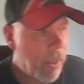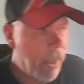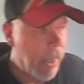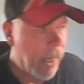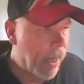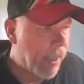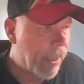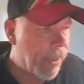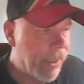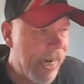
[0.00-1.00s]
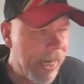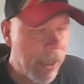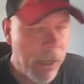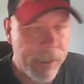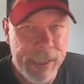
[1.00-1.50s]
And getting
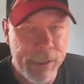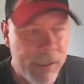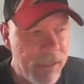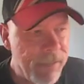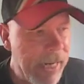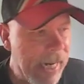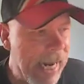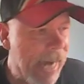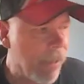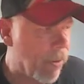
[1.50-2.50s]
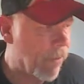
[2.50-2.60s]
auditions being actors